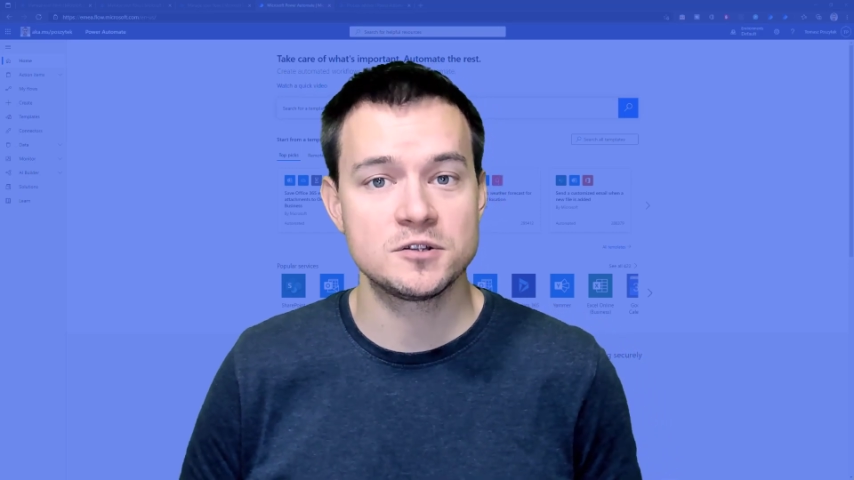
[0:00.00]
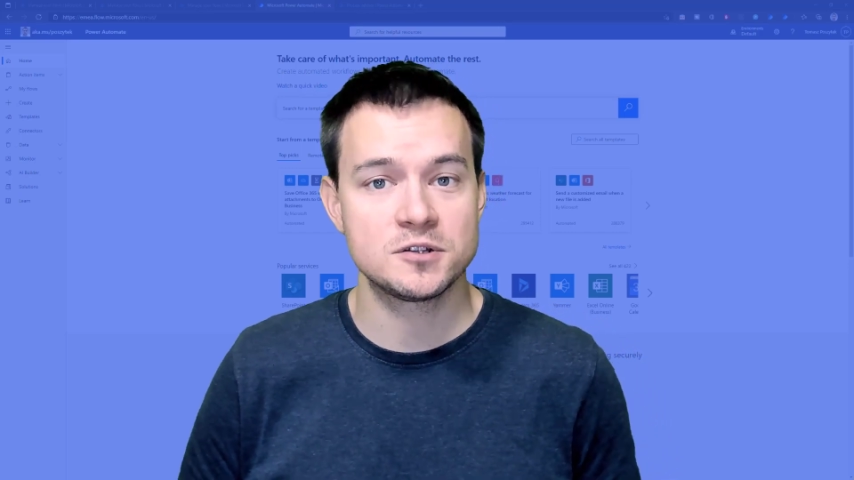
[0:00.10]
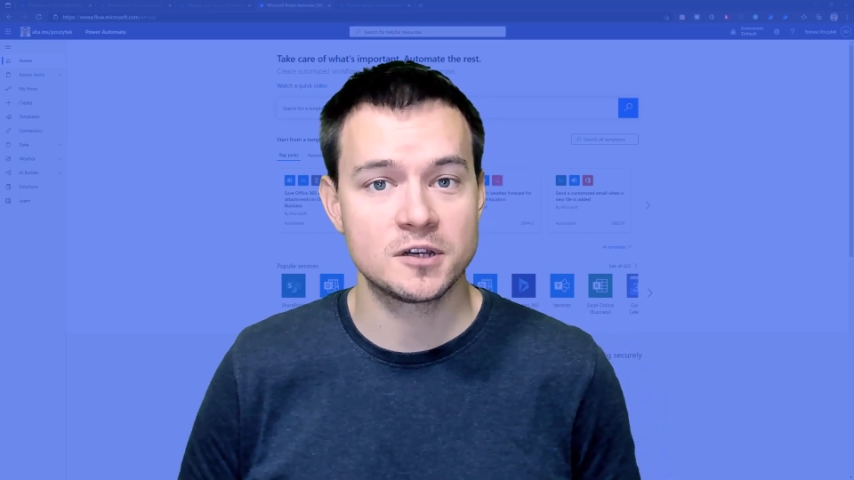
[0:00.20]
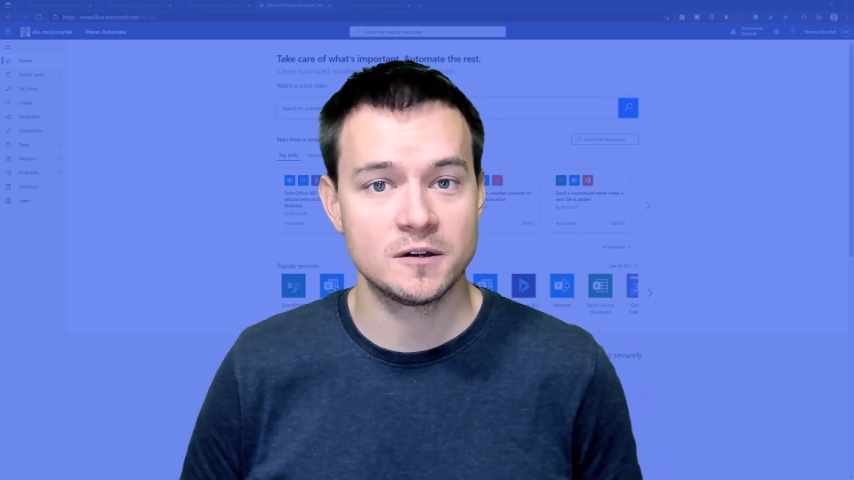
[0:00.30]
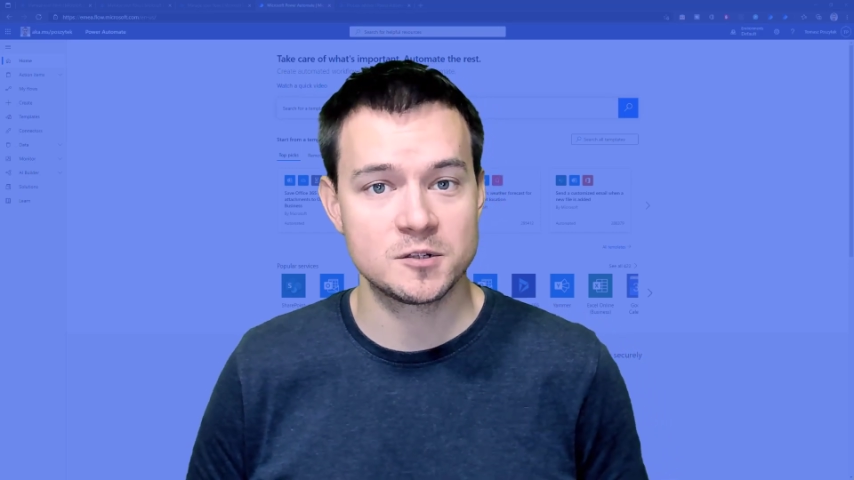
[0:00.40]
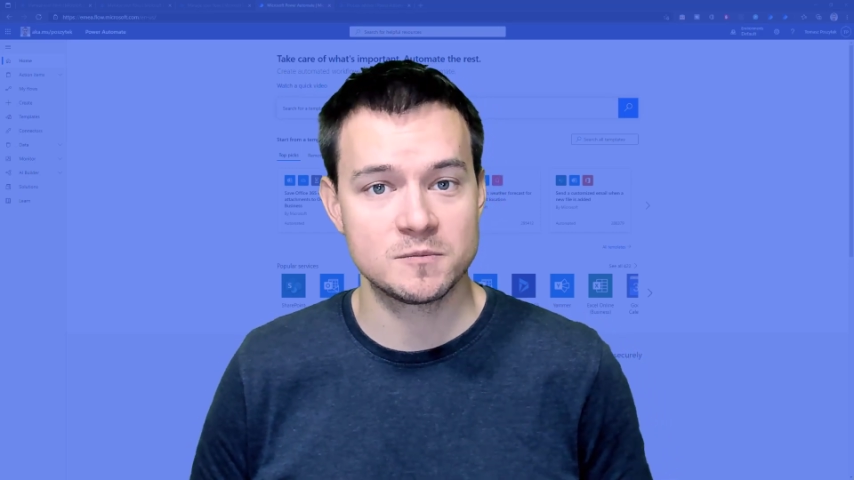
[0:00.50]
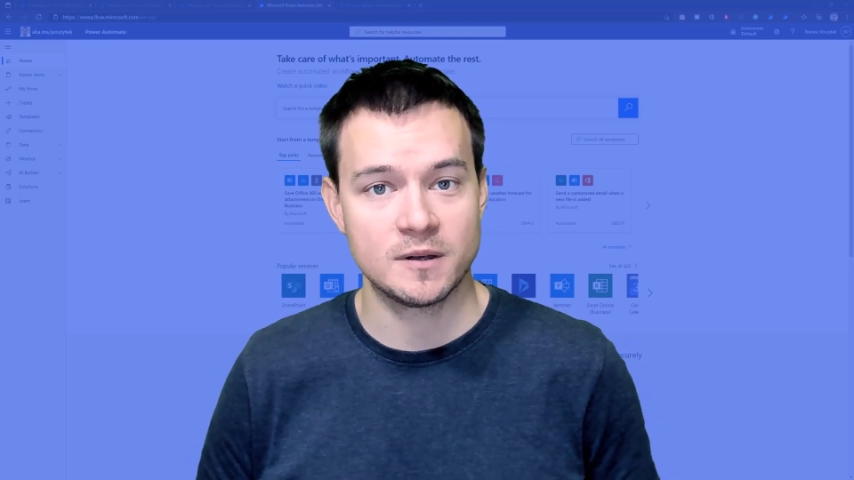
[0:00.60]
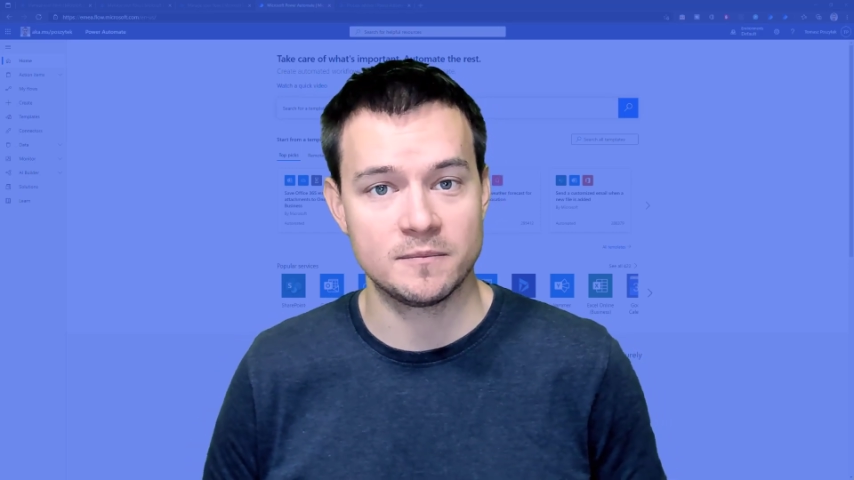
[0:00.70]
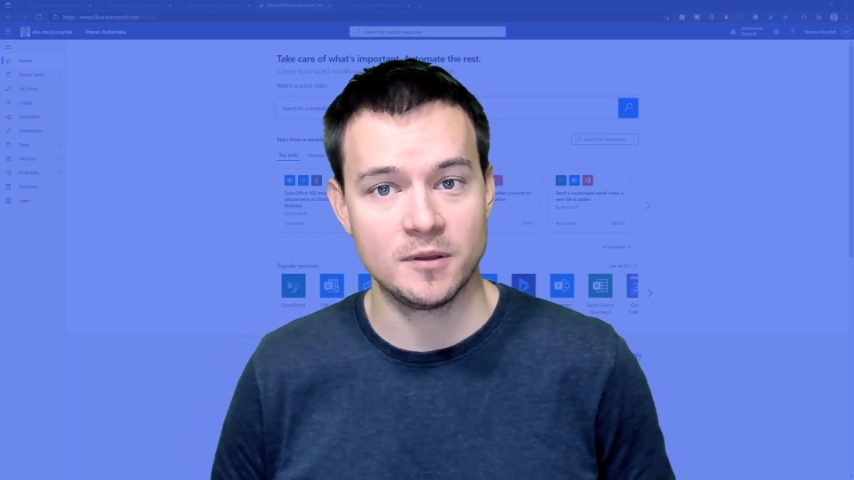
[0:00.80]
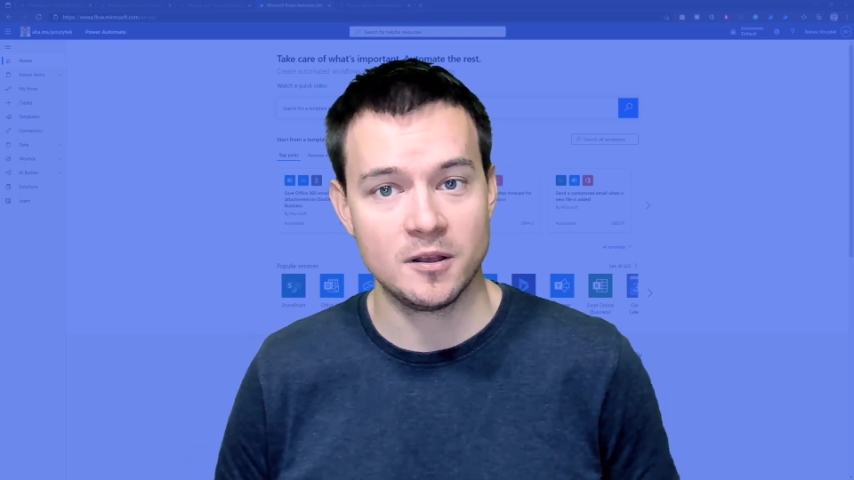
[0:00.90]
to go to my
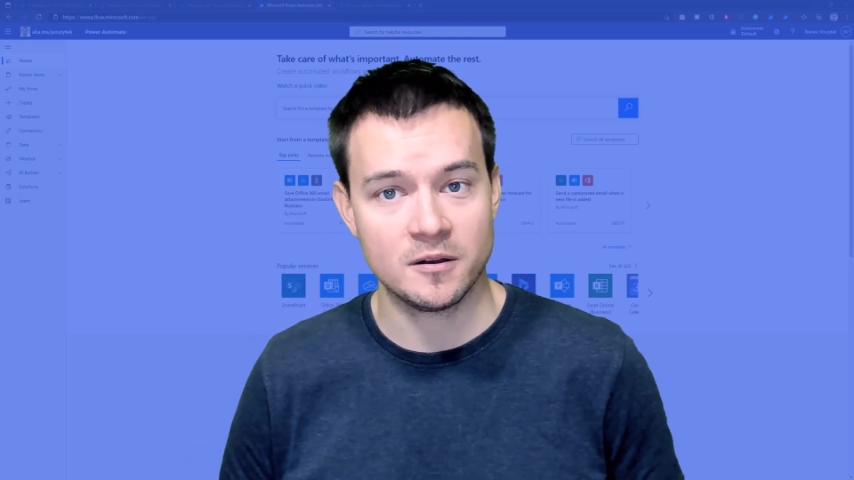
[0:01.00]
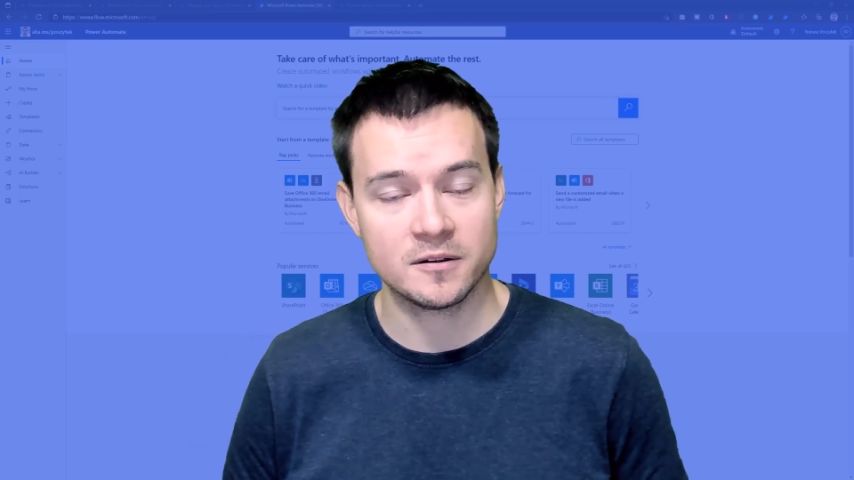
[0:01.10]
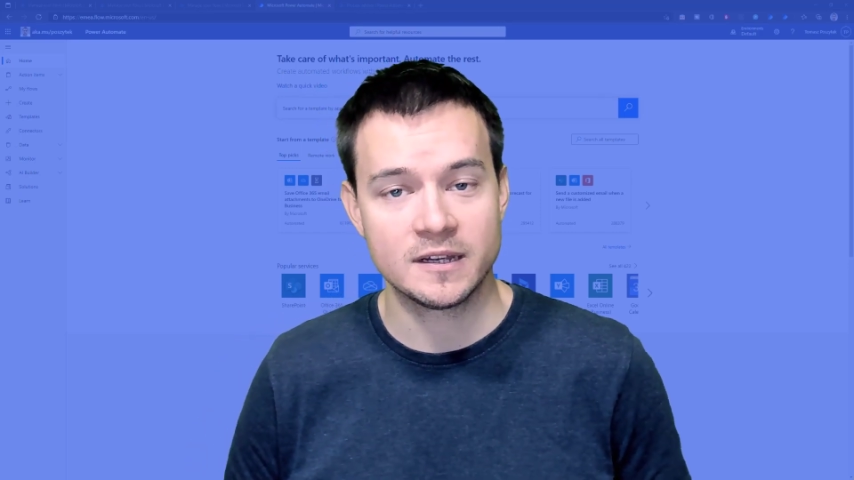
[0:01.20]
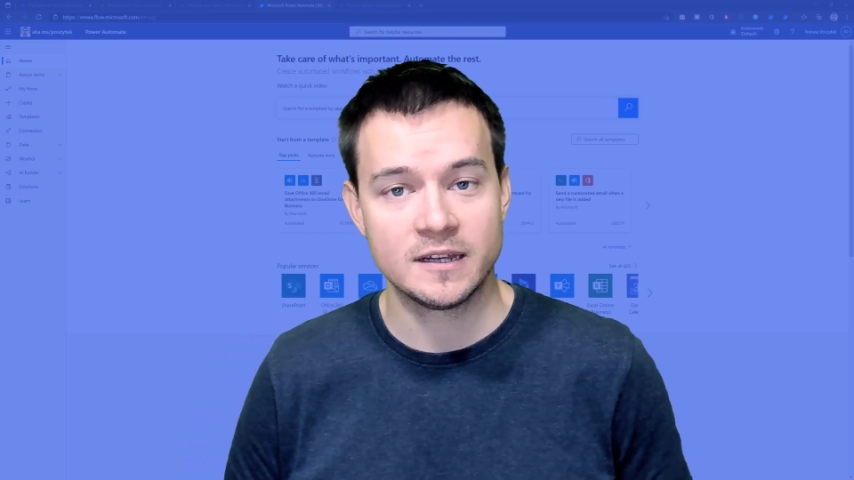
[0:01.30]
blog